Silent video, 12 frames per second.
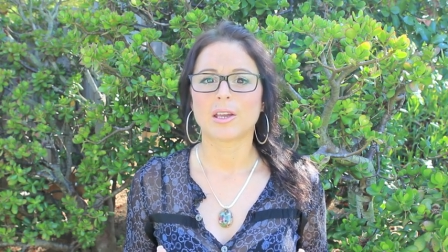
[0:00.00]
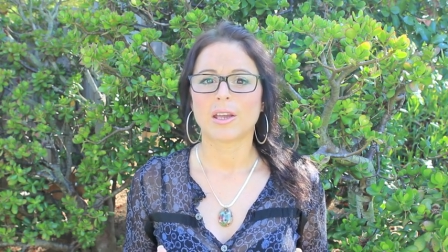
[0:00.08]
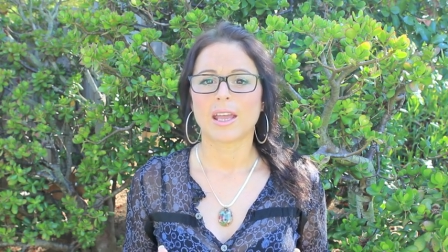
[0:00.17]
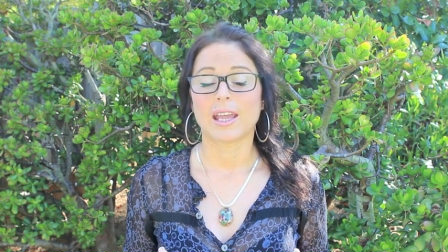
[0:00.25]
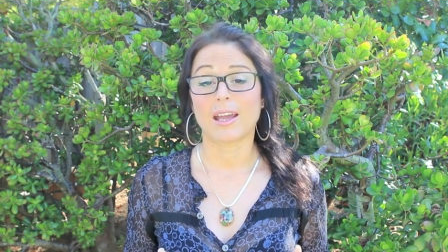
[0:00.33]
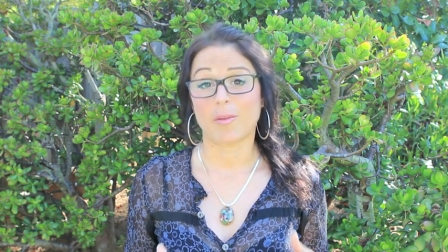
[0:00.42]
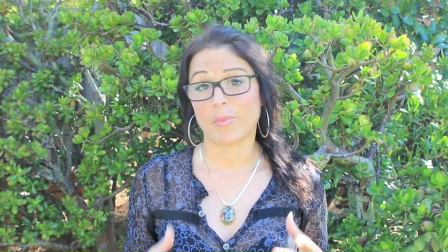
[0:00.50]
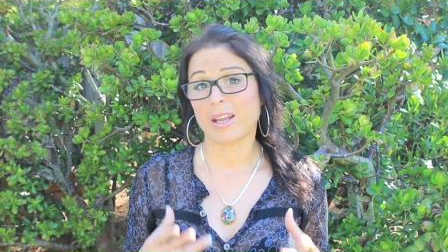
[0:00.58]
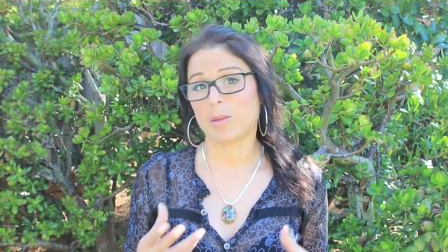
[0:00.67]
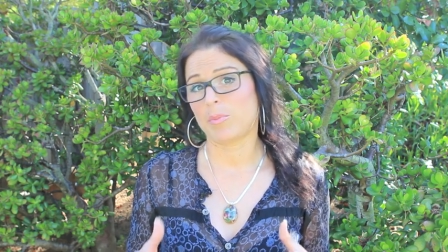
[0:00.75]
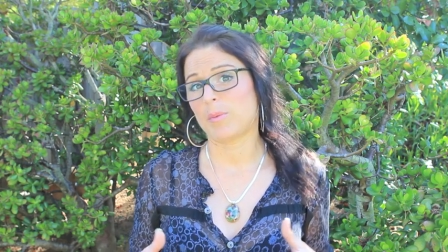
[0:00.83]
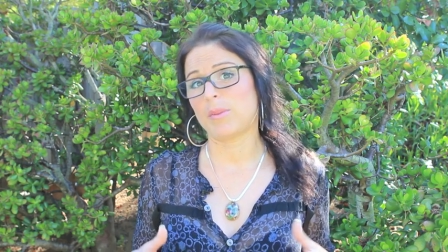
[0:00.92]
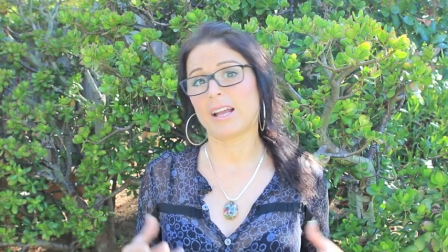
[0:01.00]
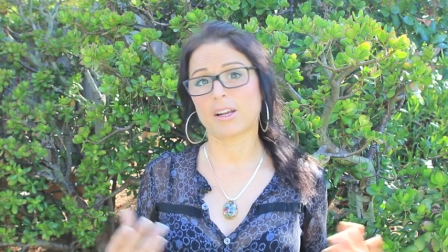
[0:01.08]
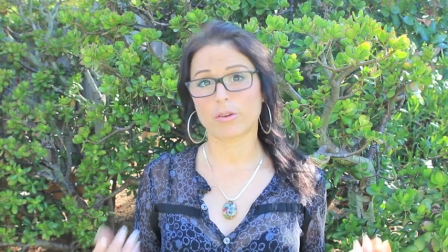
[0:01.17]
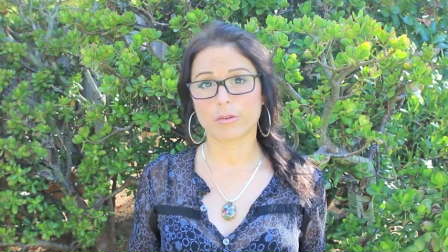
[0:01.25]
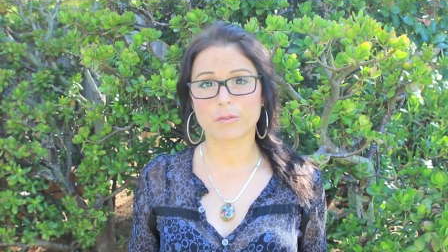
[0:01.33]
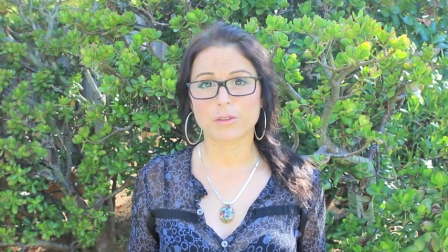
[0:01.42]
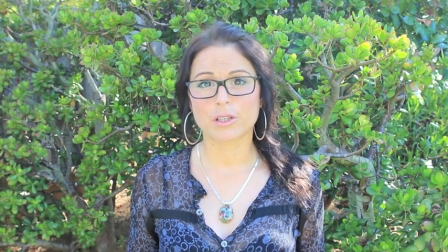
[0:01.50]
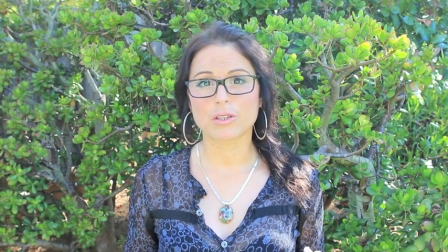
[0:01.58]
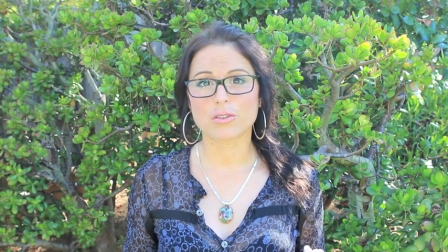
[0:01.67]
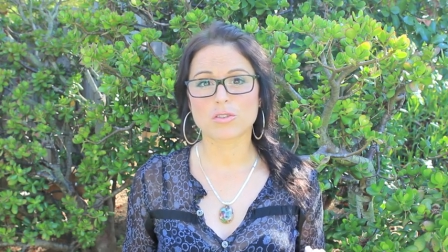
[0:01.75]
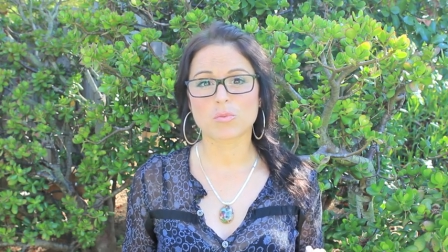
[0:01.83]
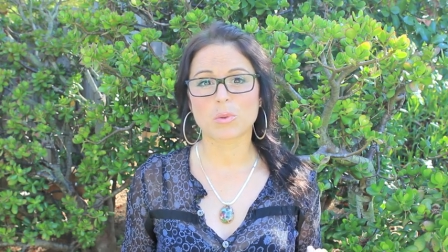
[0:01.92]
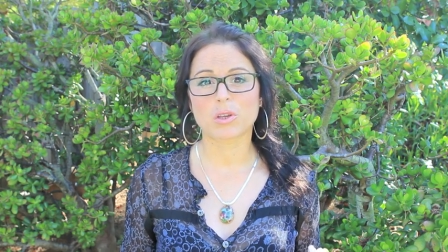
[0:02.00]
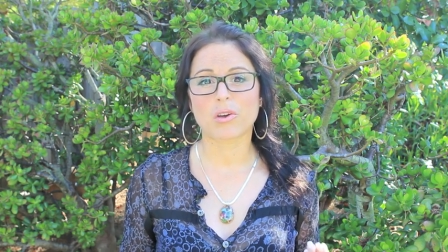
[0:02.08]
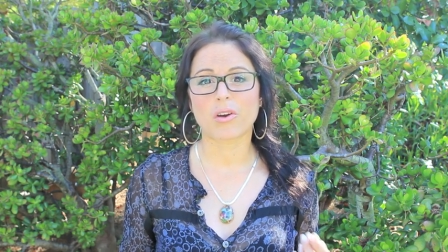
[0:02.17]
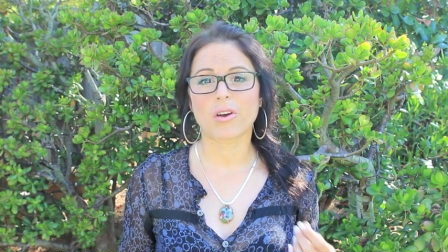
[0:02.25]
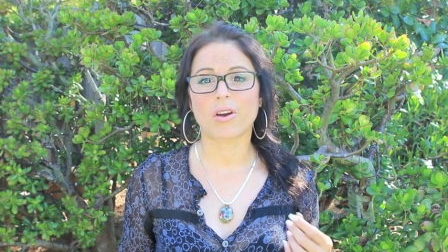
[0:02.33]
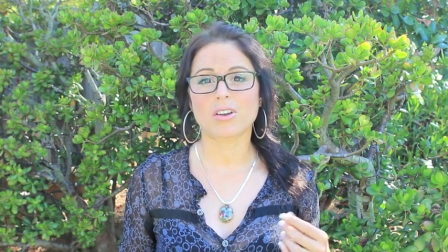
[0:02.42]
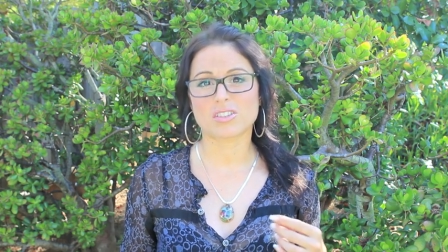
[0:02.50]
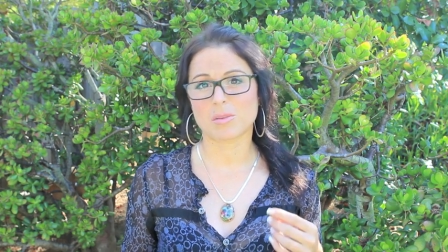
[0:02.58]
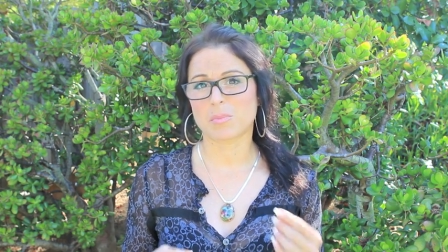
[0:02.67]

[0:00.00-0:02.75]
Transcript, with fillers: And many people are confused because